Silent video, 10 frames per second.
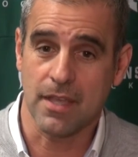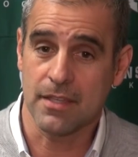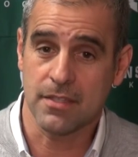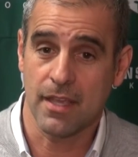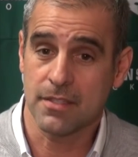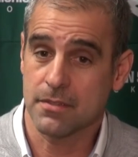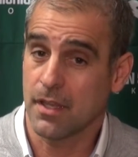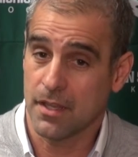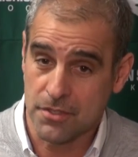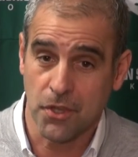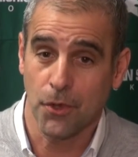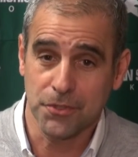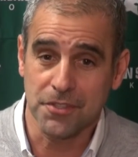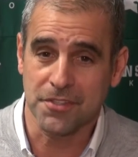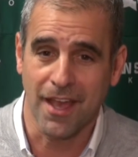as has his
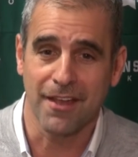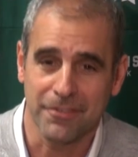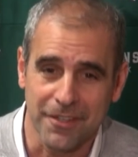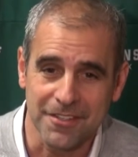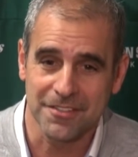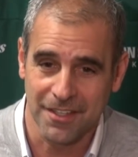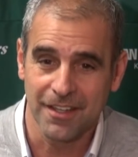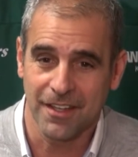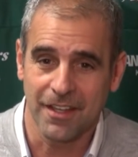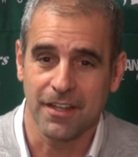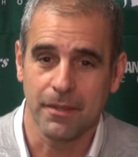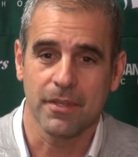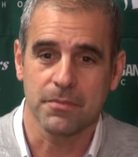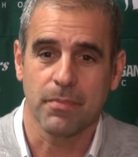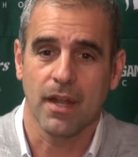coach's confidence in him
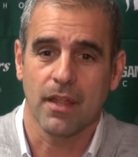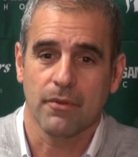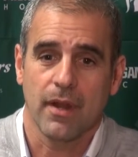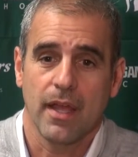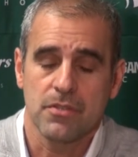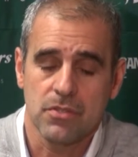has been on the rise.